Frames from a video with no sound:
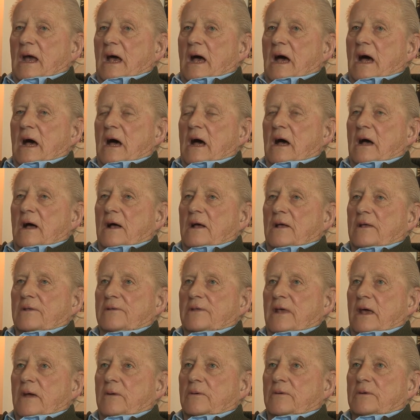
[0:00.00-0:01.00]
Uh,
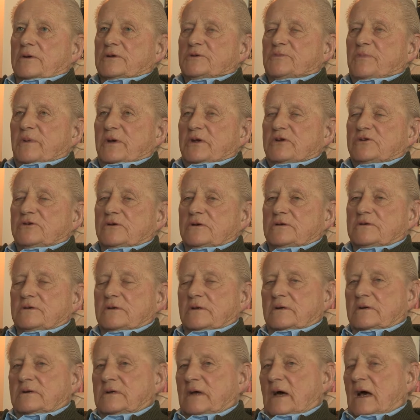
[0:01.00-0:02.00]
they were a species
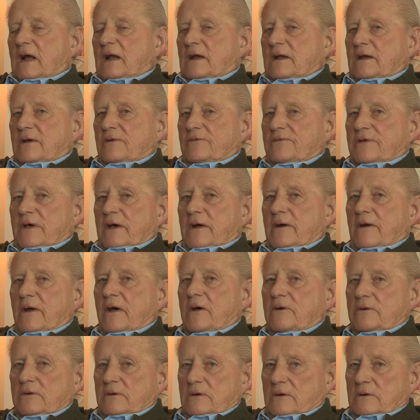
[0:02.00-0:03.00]
entirely of their
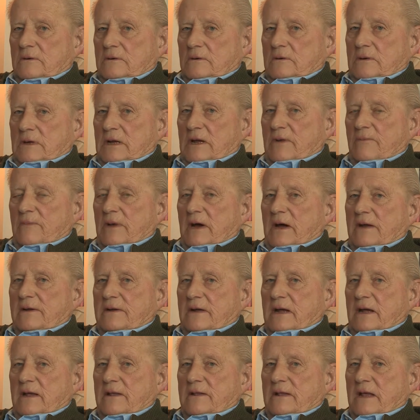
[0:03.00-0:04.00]
own in my day.